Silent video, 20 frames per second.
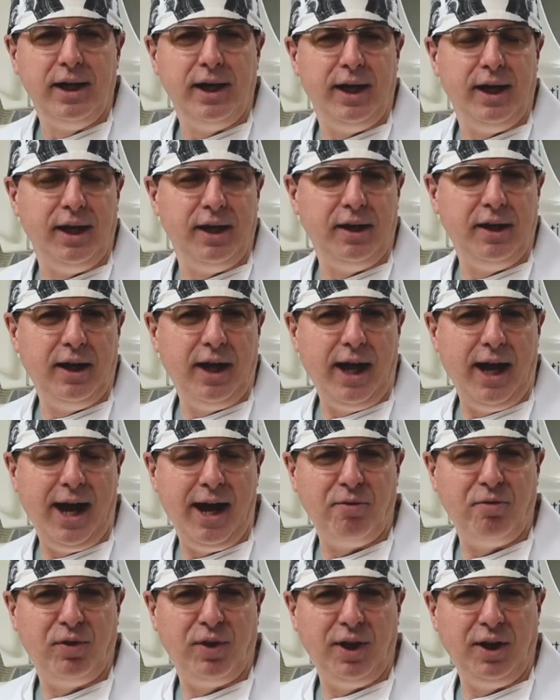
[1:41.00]
and
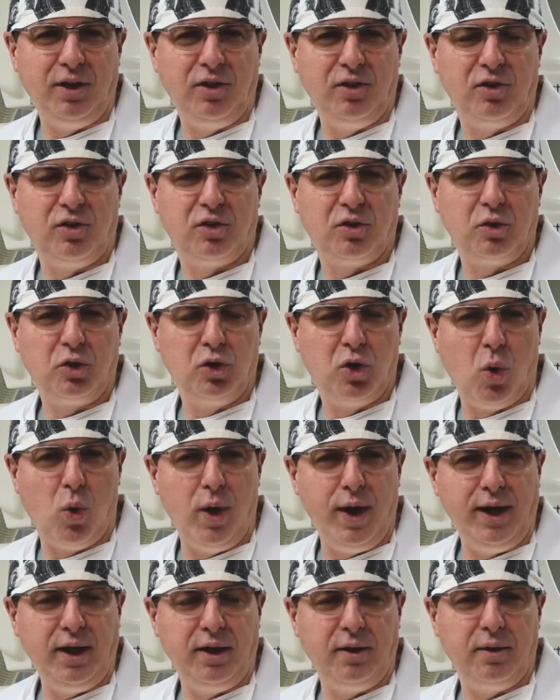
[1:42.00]
have things
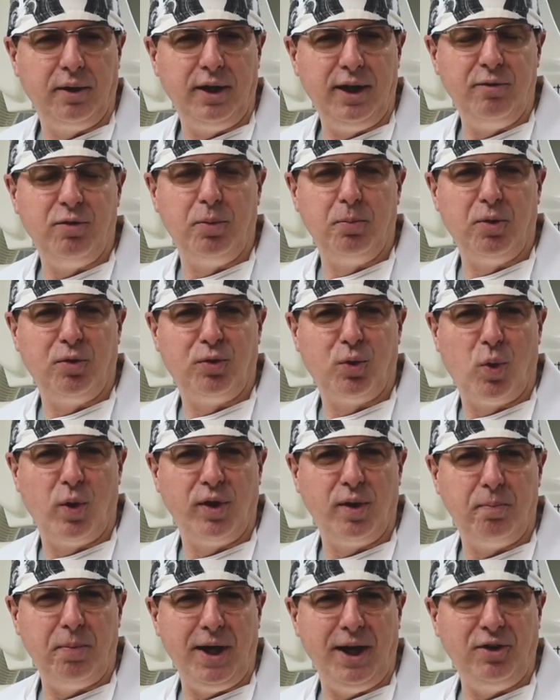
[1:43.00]
going even before
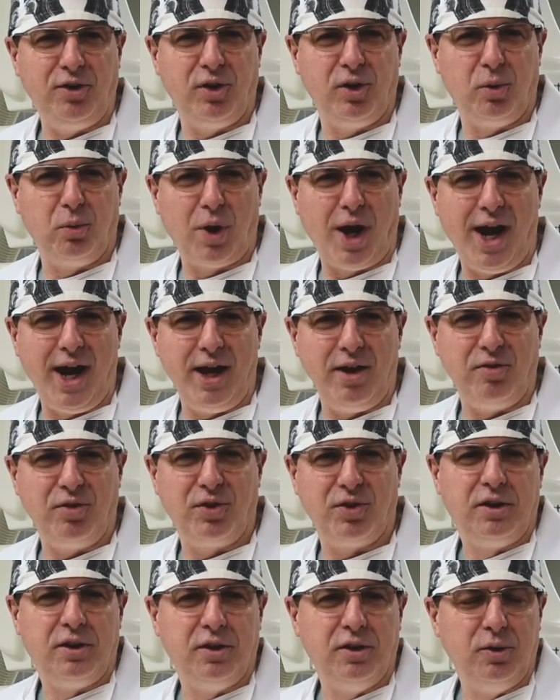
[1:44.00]
the patient
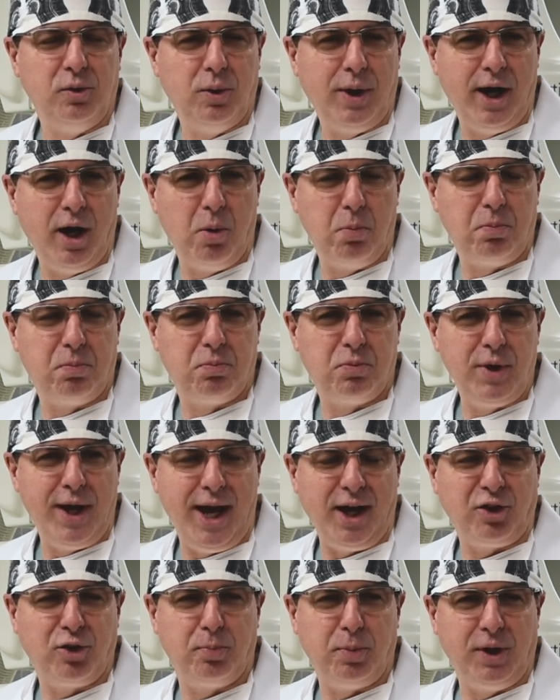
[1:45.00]
arrives to help
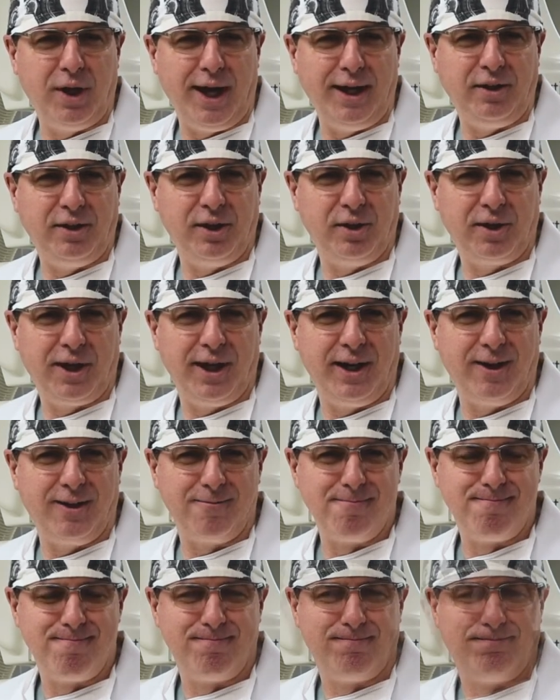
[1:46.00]
expedite their care.
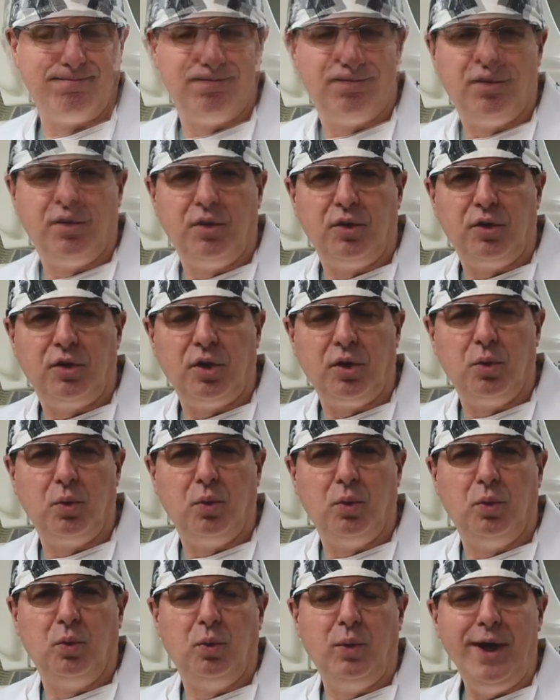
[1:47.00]

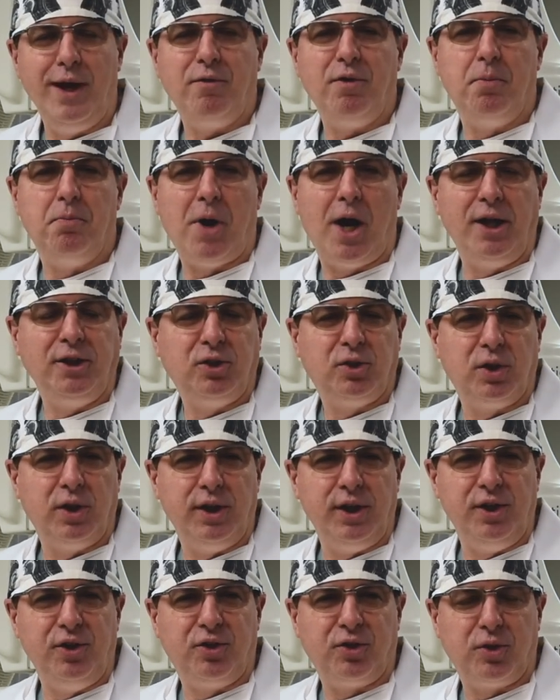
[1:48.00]
So we have a mantra
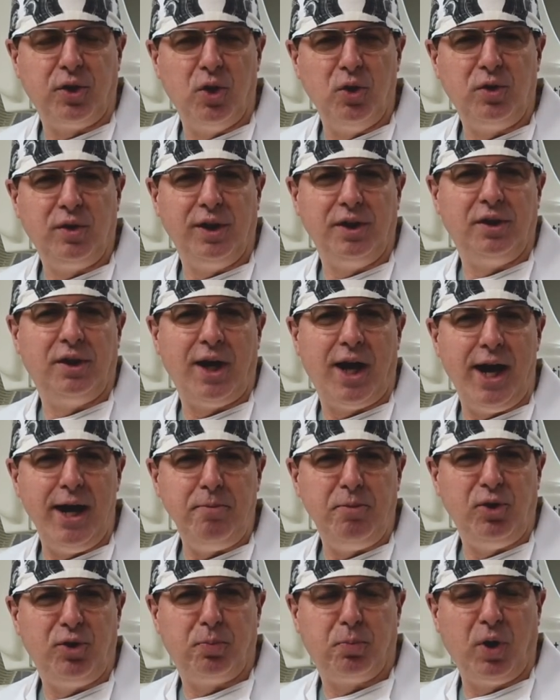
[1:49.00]
in stroke that
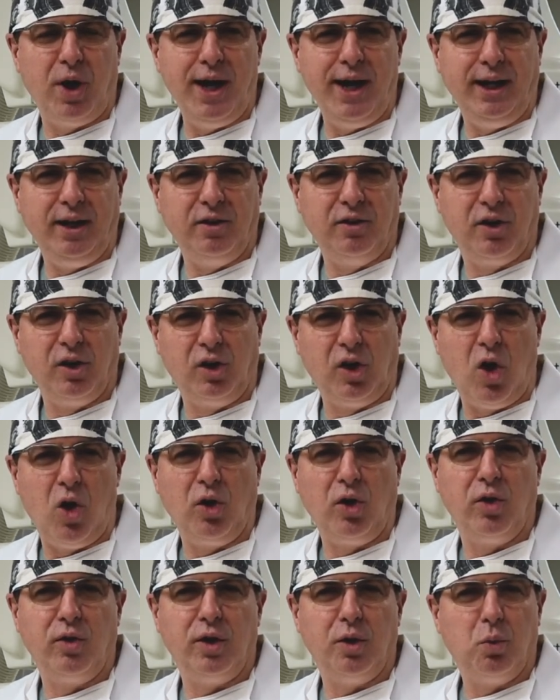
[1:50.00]
time is brain. The
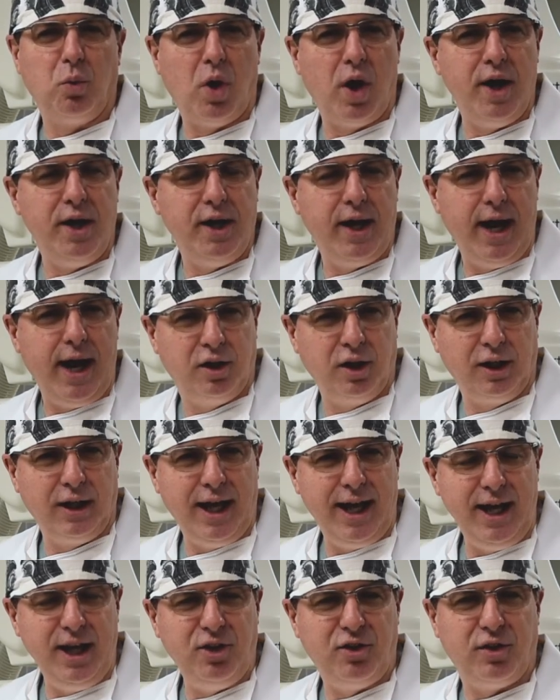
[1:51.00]
longer that one
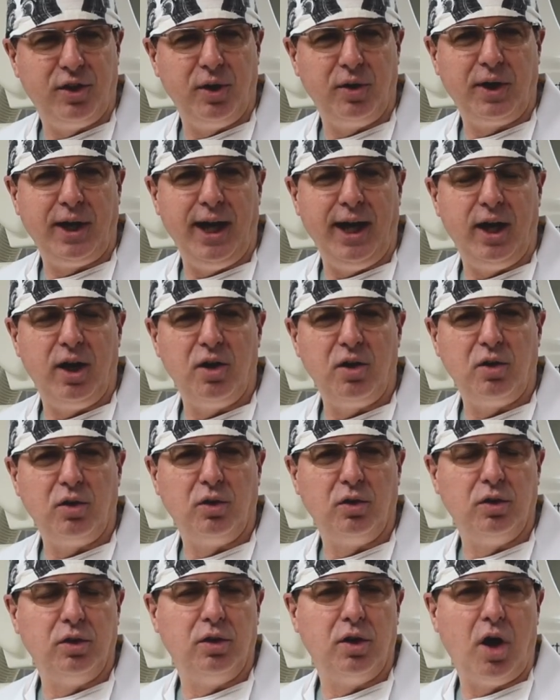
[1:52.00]
delays their care,
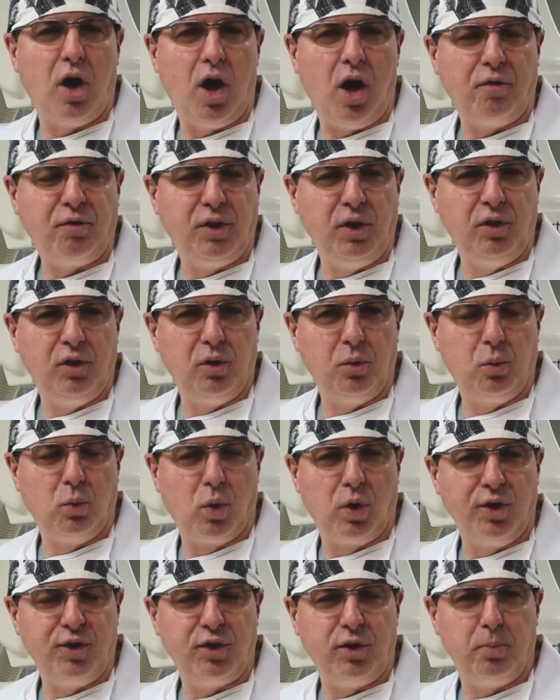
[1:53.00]
often the
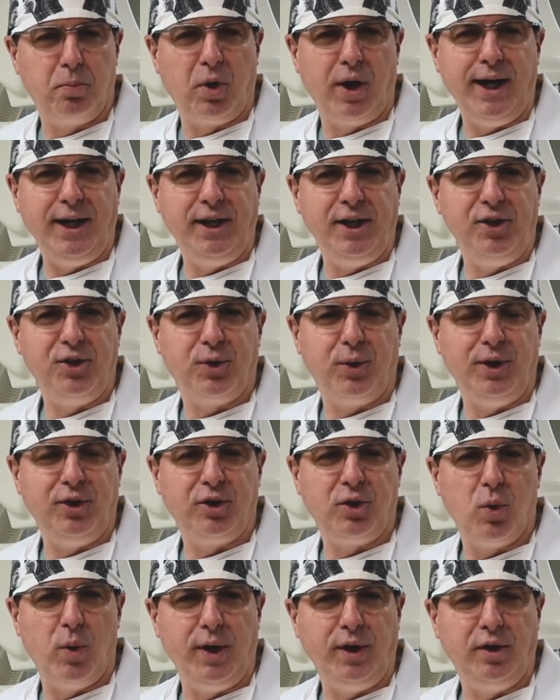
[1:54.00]
worse the brain injury is
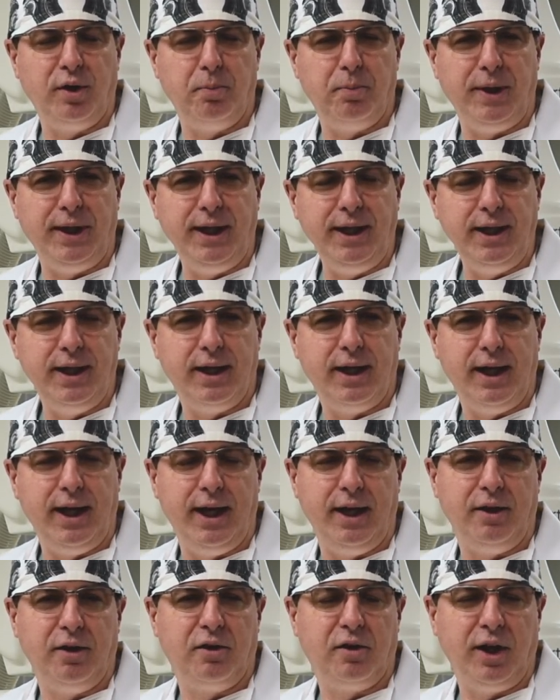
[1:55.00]
going to be,
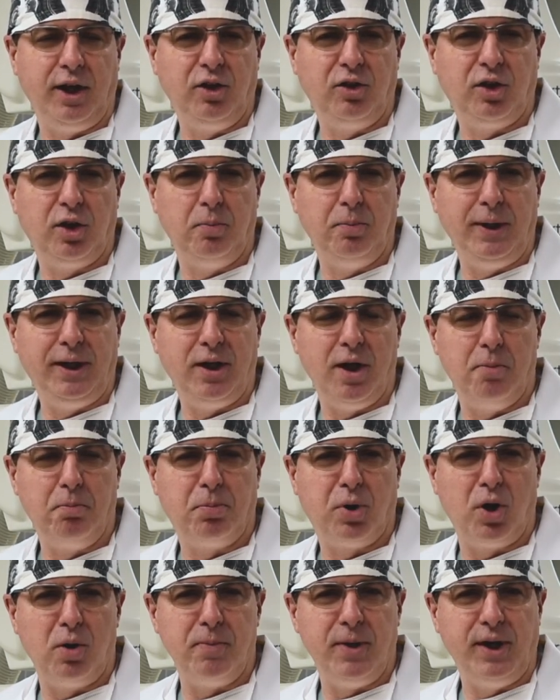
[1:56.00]
and things can
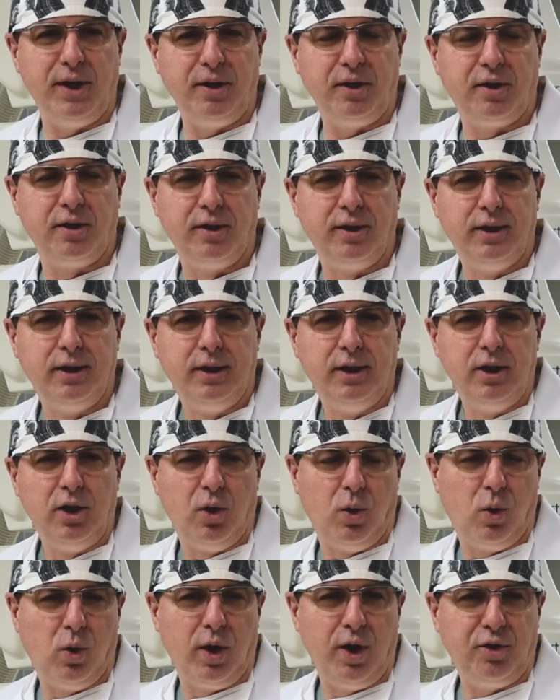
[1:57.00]
become permanent,
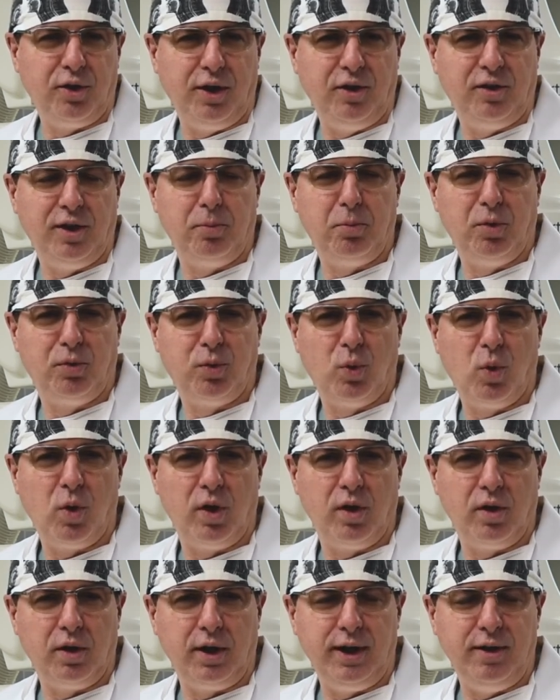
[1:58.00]
or as I said
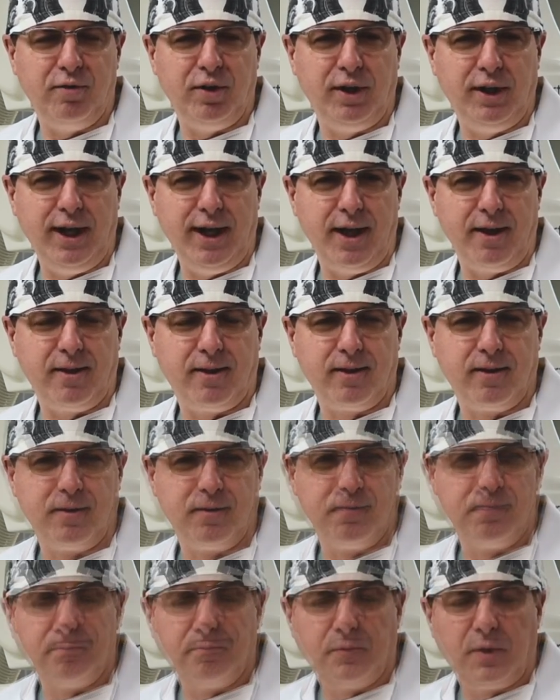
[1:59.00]
before, even death.
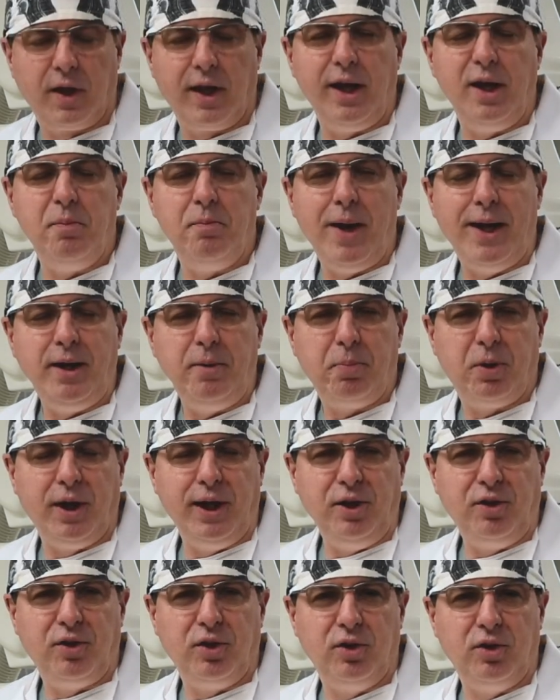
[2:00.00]
In many
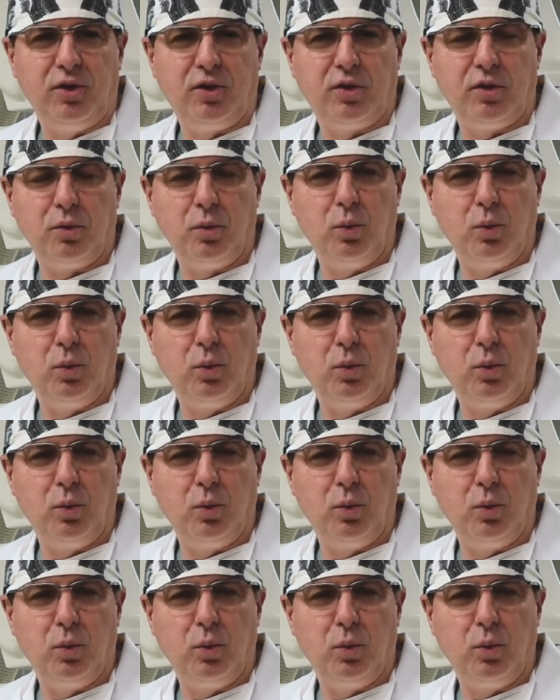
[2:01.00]
places,